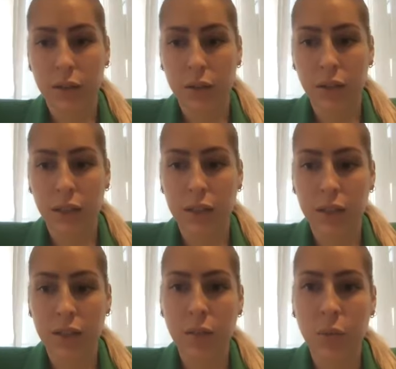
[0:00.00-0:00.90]
correct. I
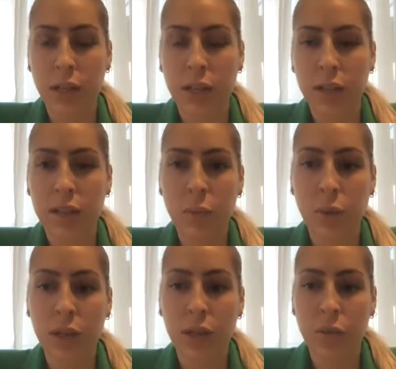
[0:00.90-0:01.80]
think we had it
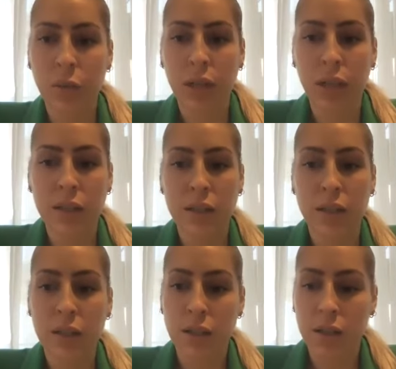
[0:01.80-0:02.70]
when we had
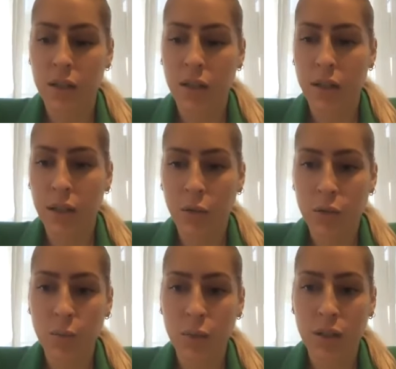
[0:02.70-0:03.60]
the
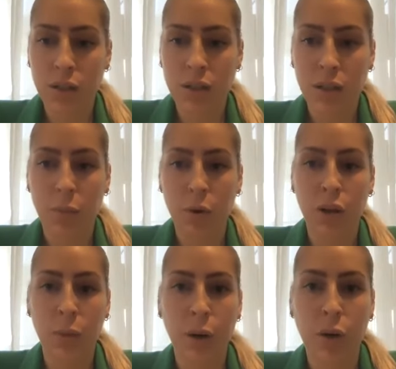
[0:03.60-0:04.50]
announcement in the summer
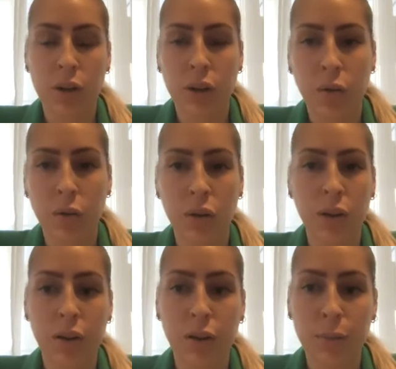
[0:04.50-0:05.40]
about
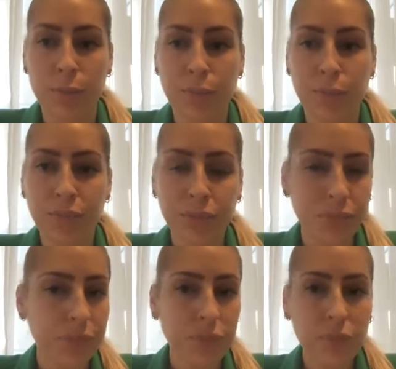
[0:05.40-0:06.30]
our
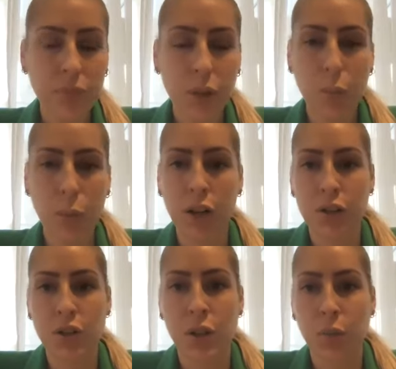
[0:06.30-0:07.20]

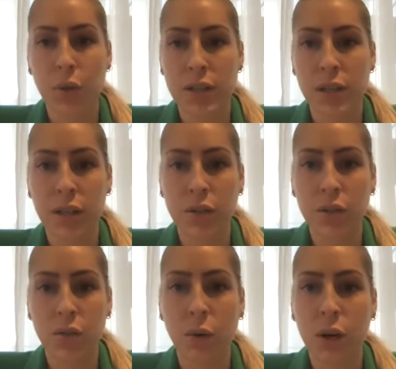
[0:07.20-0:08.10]
partnership. We said,
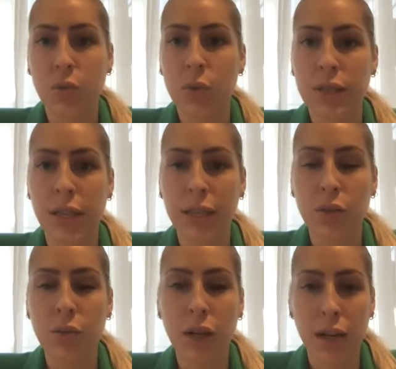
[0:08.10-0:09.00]
what, we'll take
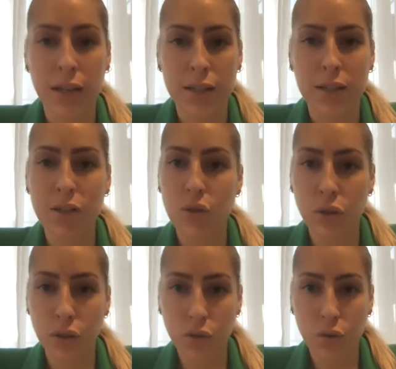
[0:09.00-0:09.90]
you guys
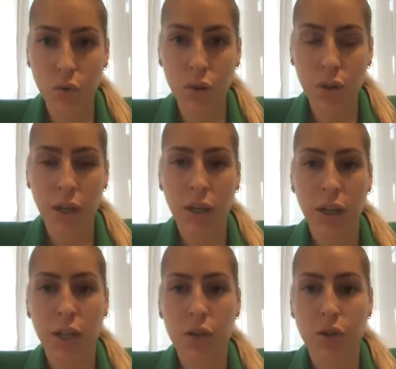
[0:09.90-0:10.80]
literally through
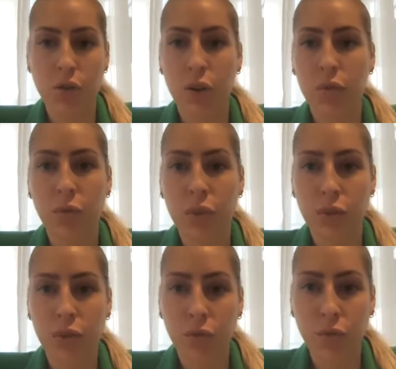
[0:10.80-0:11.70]
in a short
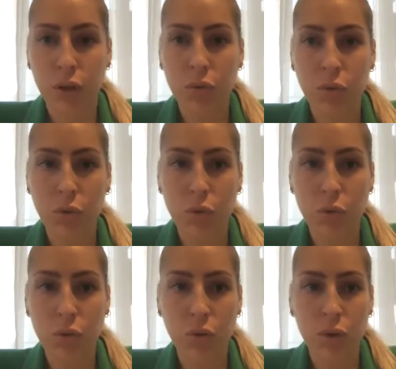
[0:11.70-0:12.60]
version of what we would
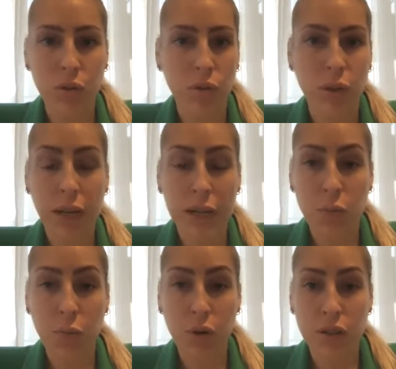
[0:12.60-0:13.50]
do, any
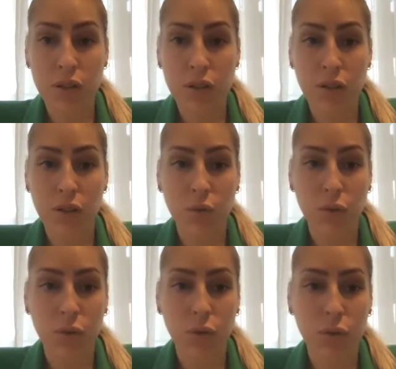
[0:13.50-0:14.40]
process that you
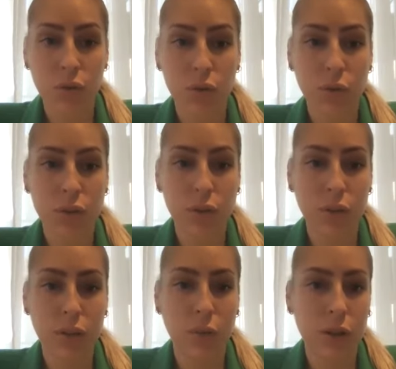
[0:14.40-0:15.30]
would go through with
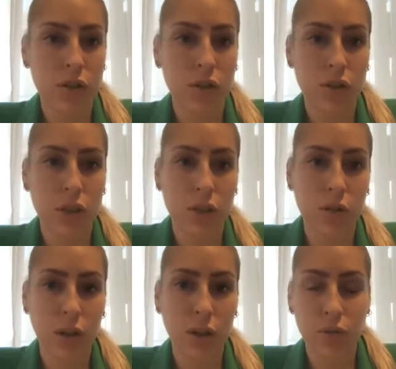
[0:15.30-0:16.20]
all the questions that
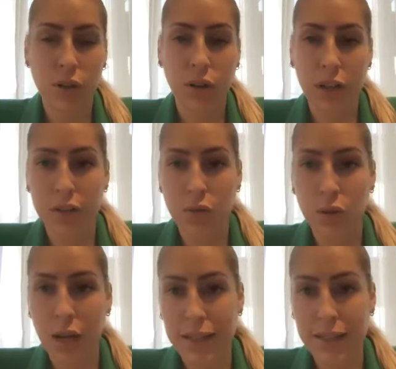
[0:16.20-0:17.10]
you have regarding to
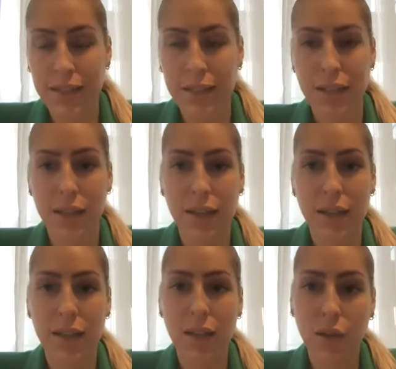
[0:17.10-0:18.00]
licensing
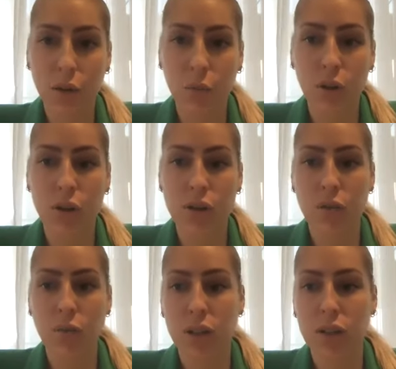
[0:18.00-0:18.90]
and e-commerce
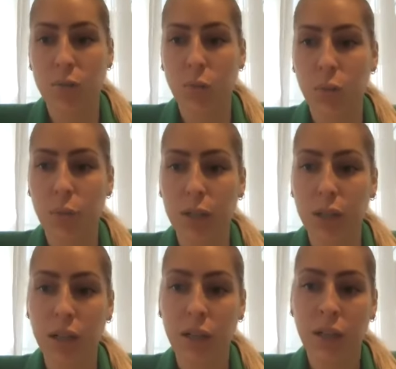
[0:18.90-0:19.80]
and what's
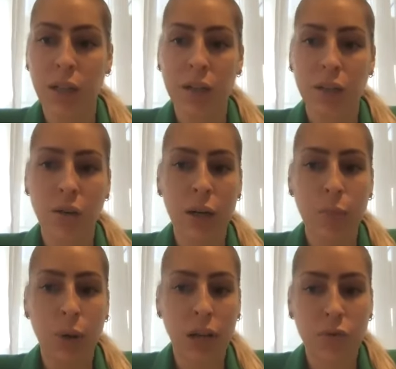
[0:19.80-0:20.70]
probably the
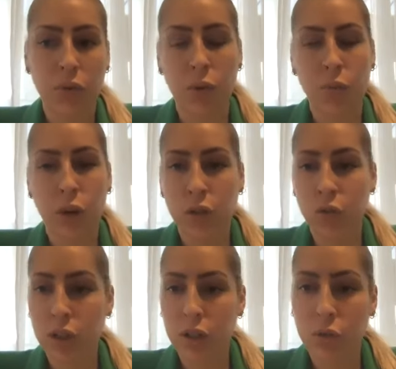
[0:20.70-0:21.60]
right platform. What
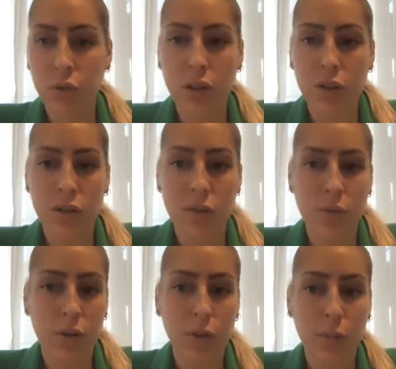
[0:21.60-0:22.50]
could I do? There's
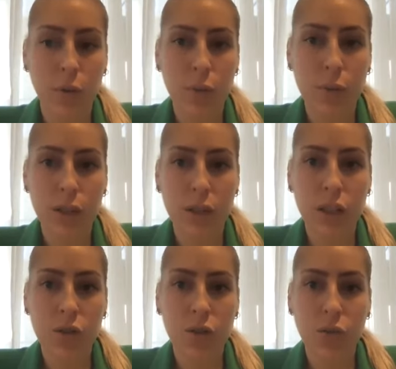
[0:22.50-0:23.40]
probably
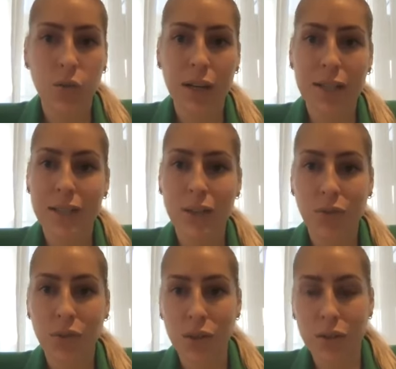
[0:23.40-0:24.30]
each of you has a
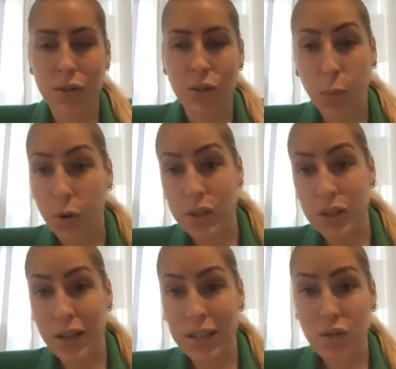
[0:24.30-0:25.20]
different,
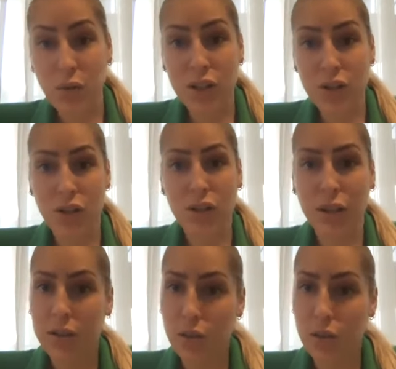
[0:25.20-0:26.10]
personalized question
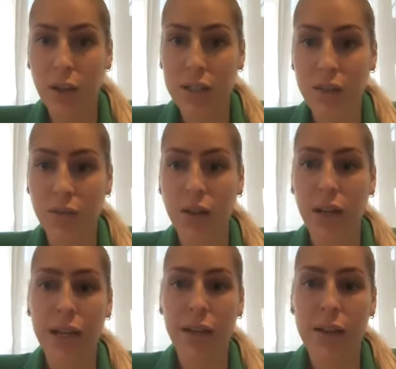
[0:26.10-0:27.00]
that, has a different
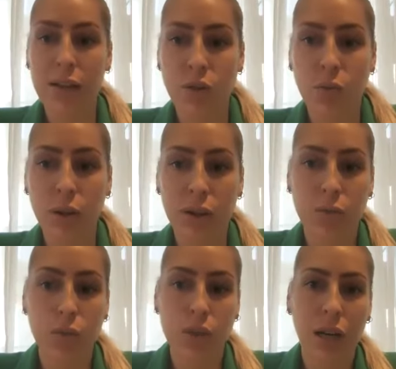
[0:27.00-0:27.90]
angle. So we're
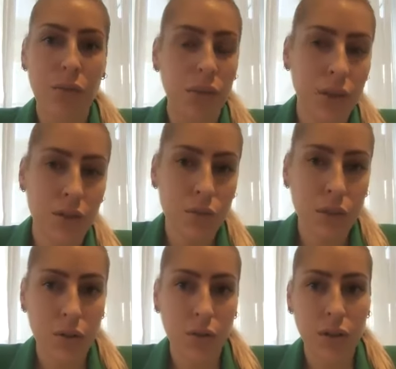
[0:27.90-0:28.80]
diving into
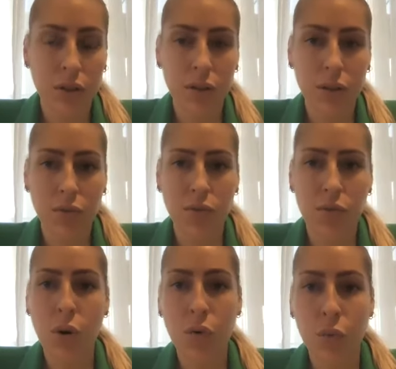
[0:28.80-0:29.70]
that on, I think, a
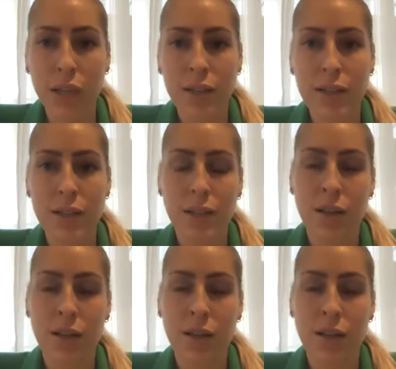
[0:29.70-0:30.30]
4 weeks